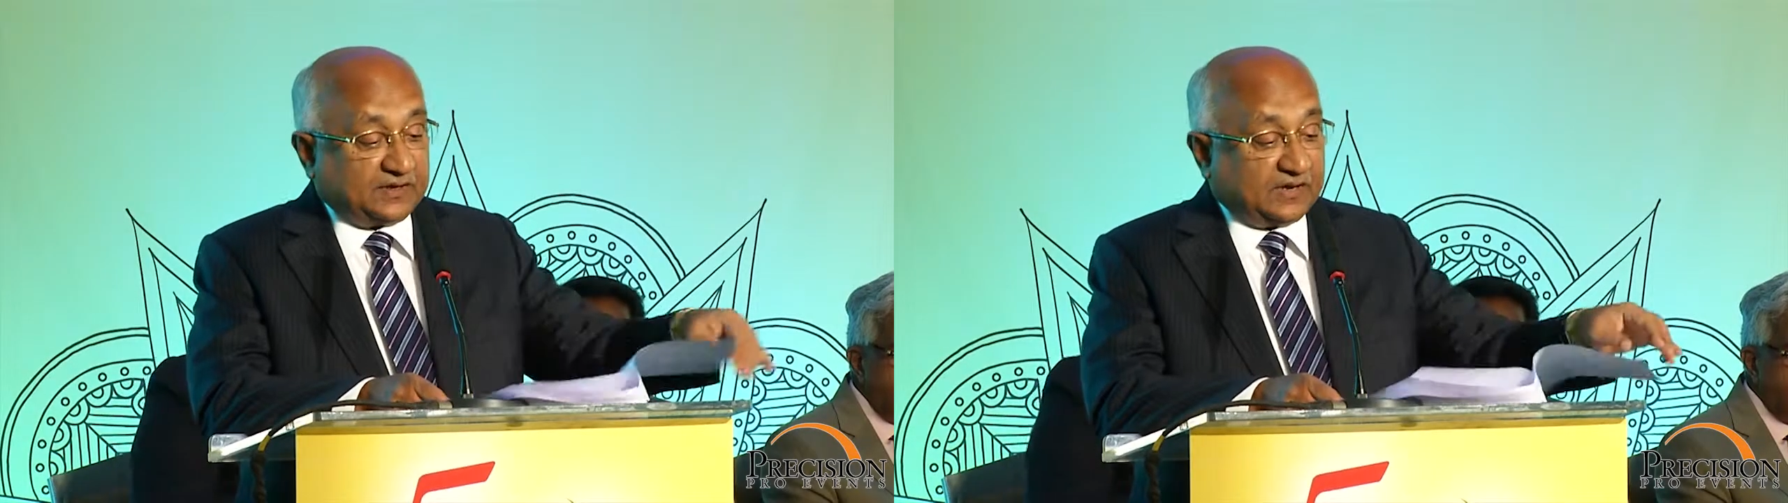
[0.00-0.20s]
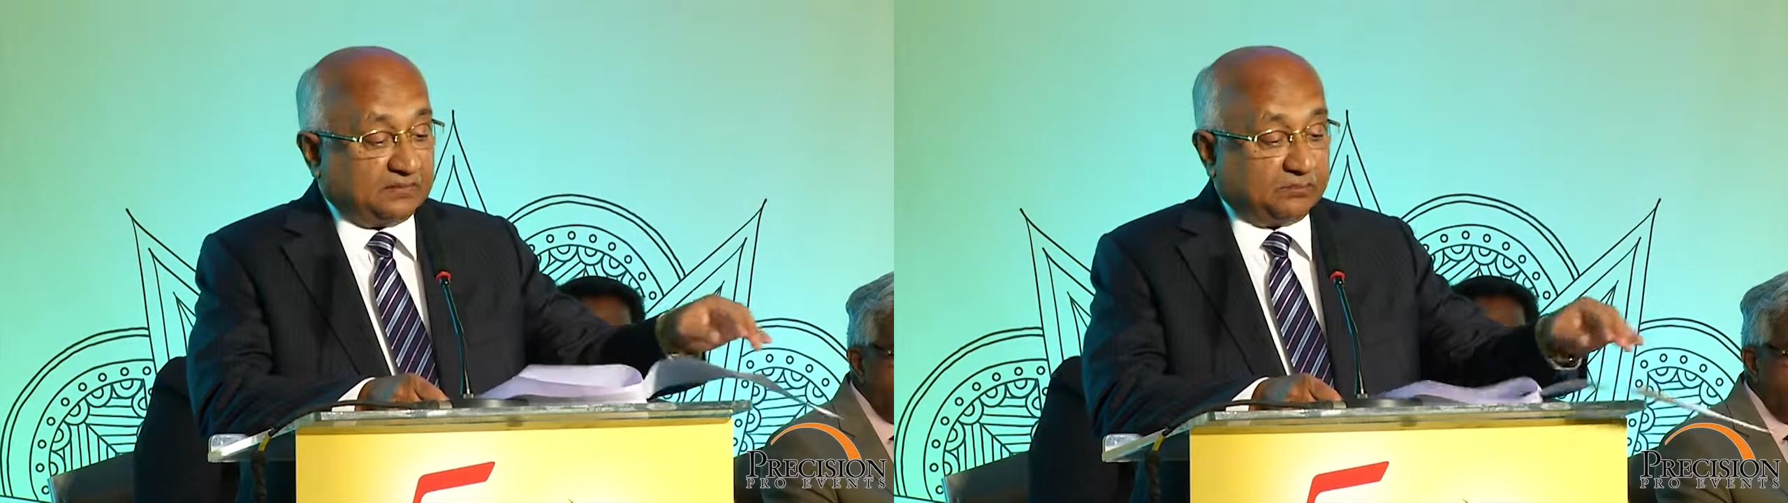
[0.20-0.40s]

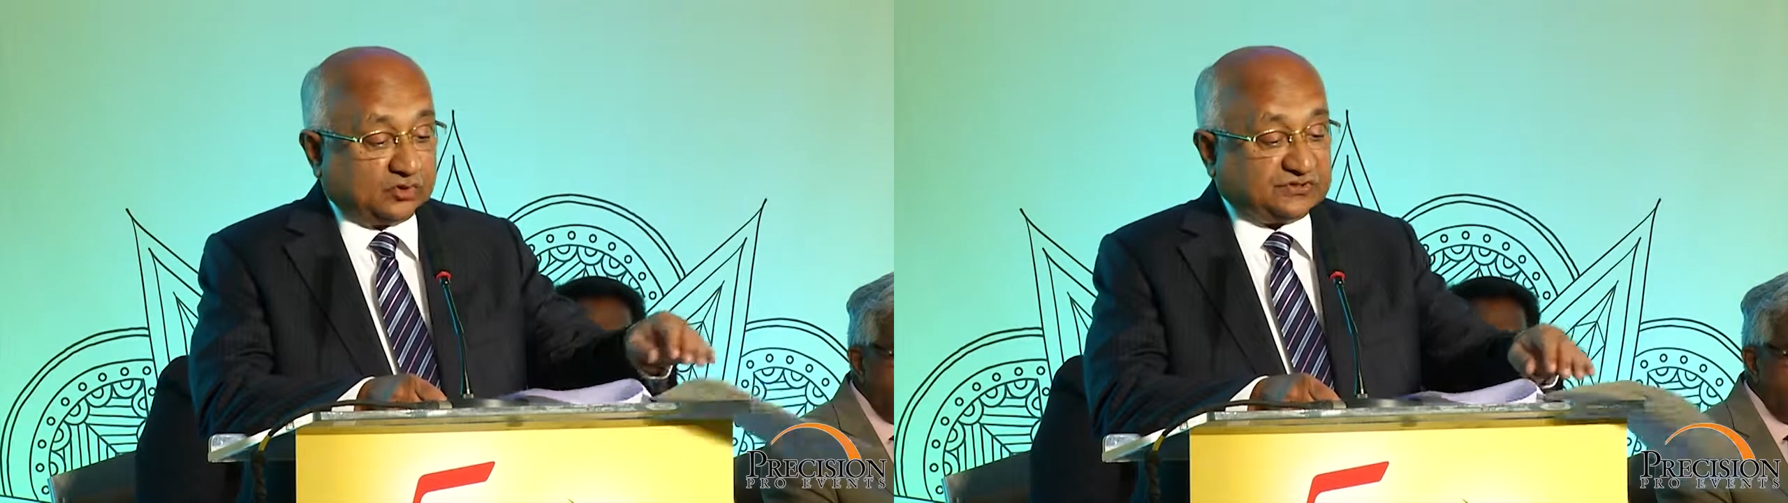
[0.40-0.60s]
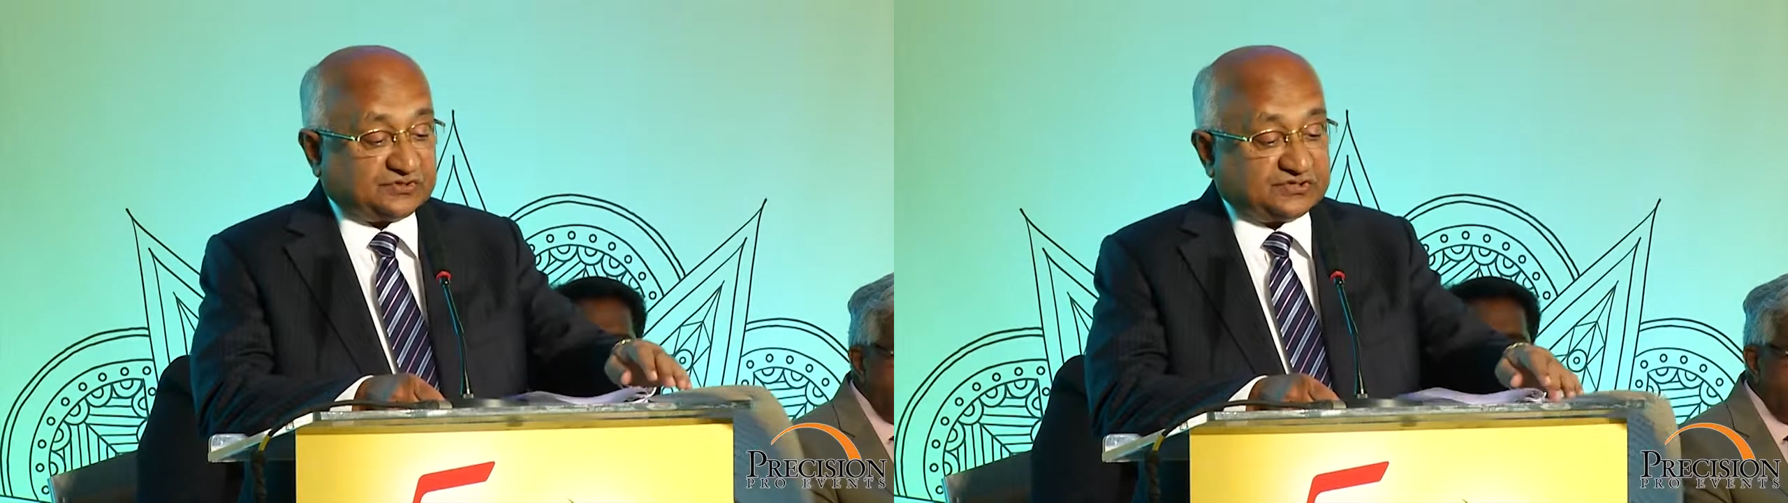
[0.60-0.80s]
in
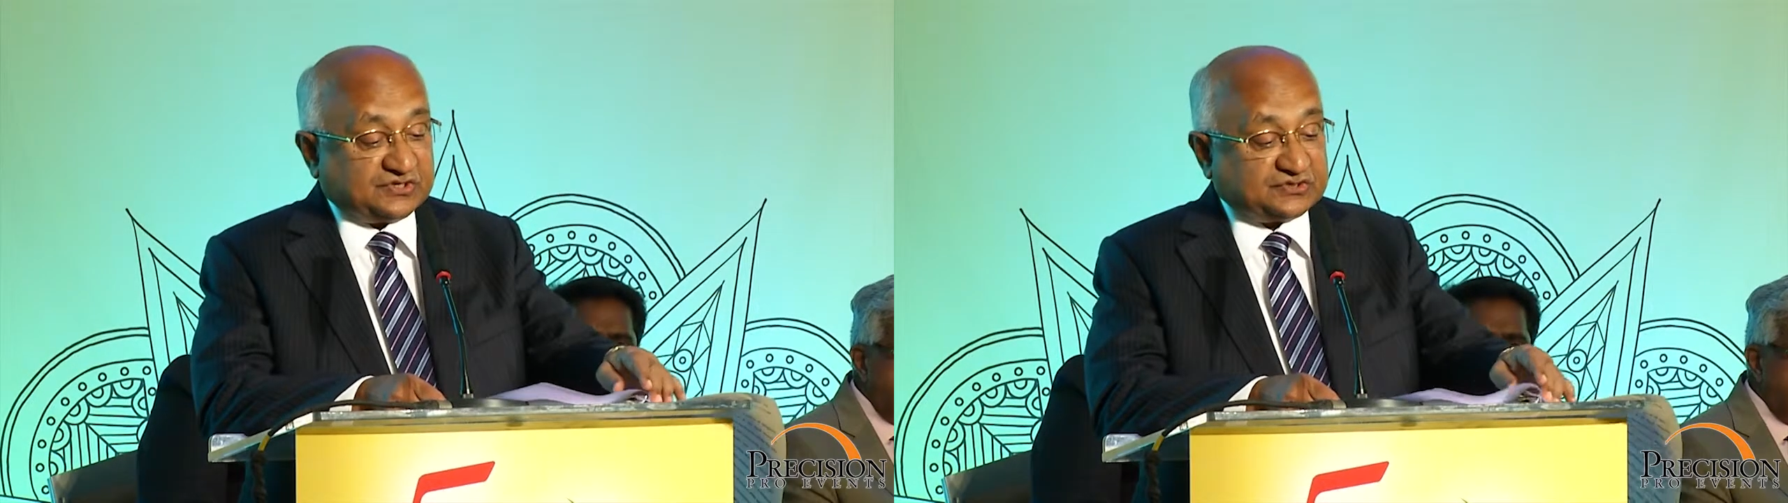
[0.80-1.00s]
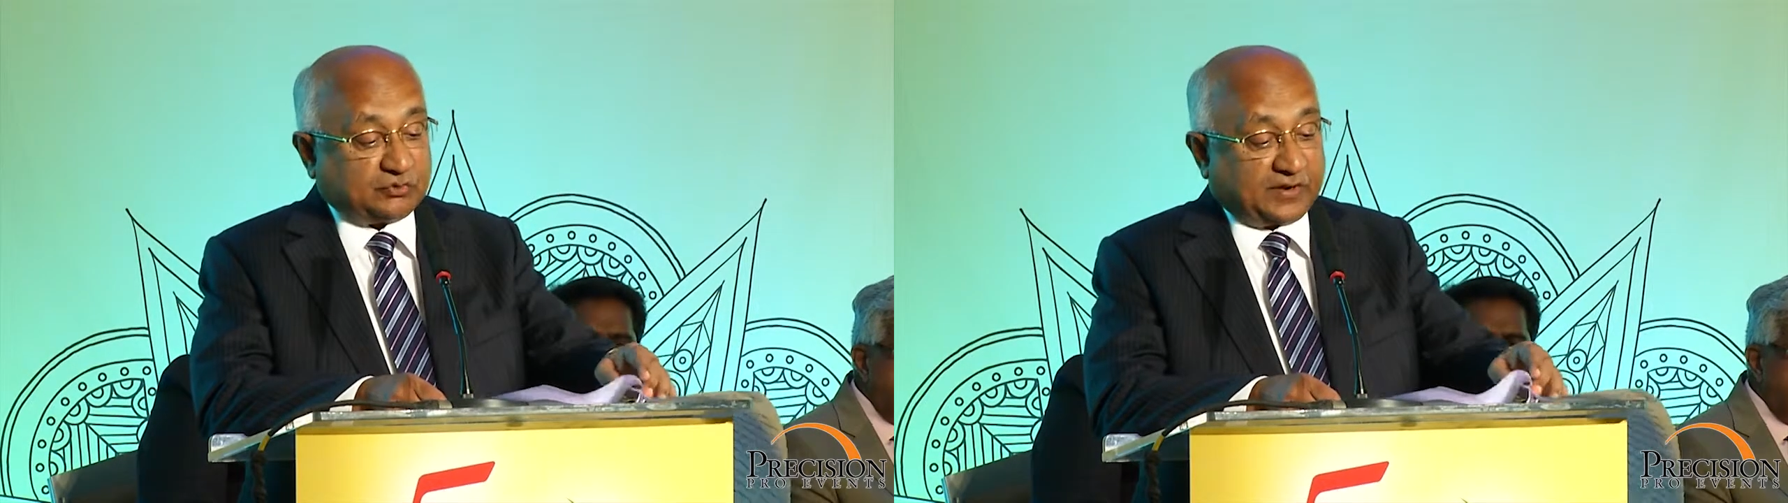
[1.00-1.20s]
both the
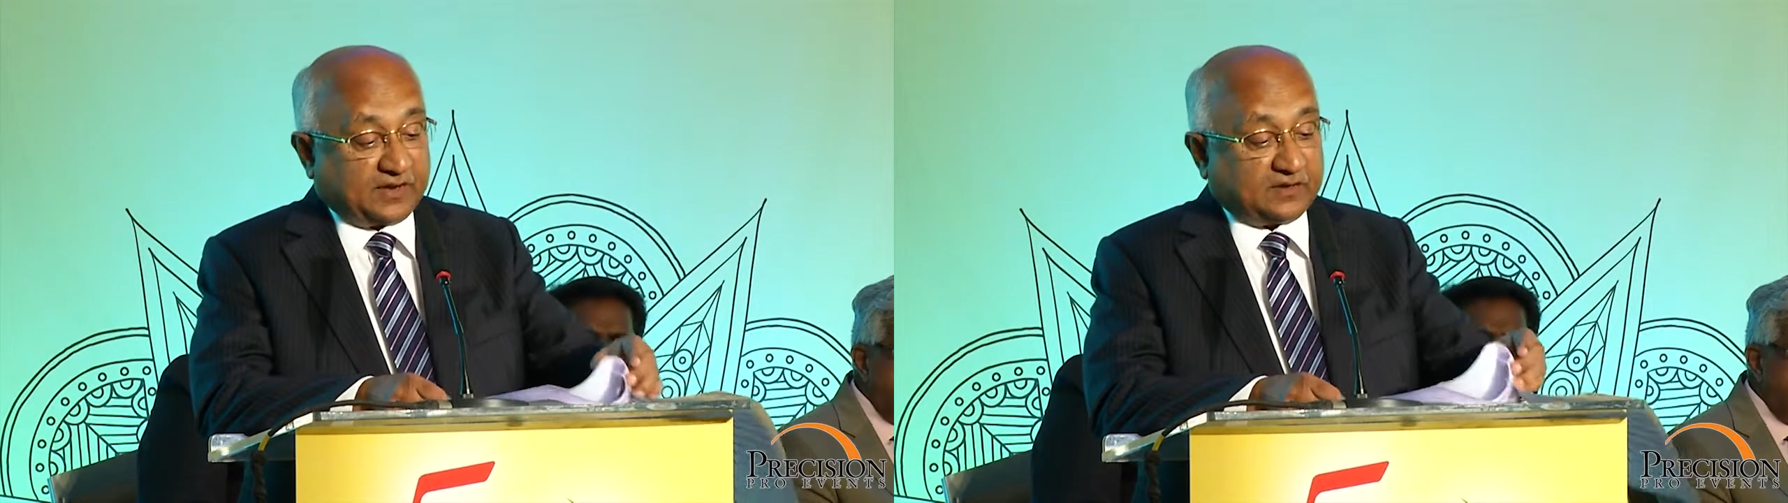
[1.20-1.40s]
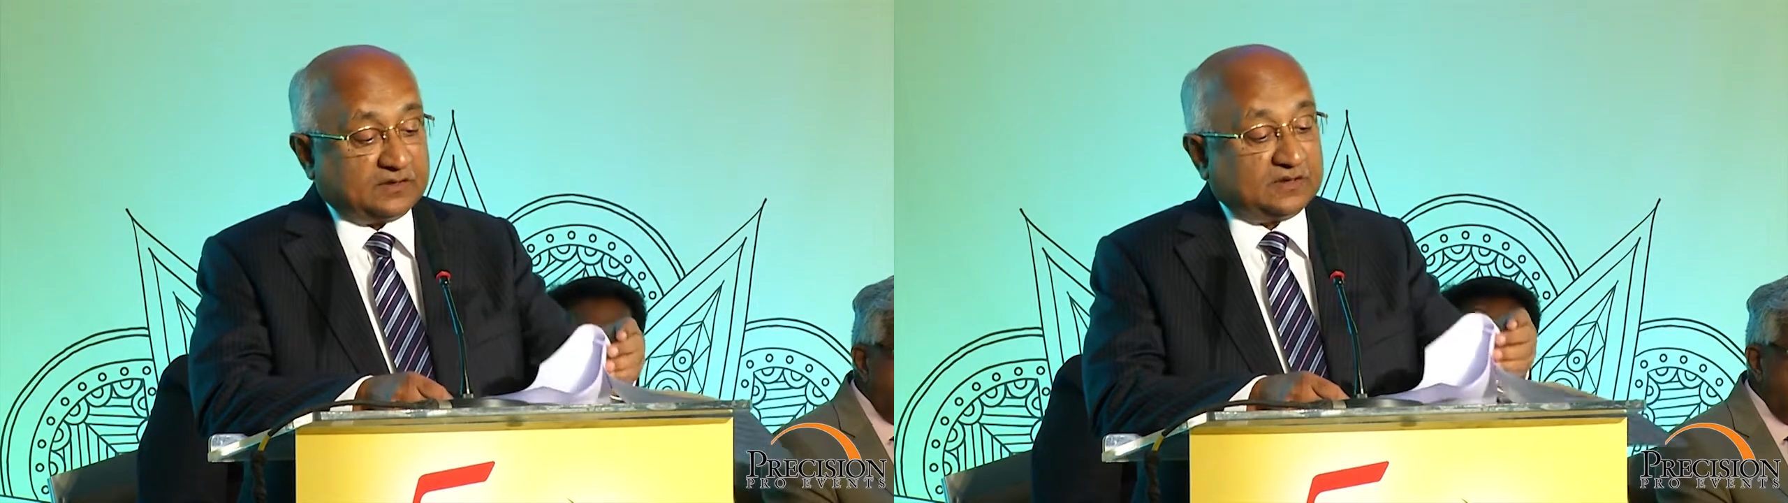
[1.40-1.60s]
sessions today,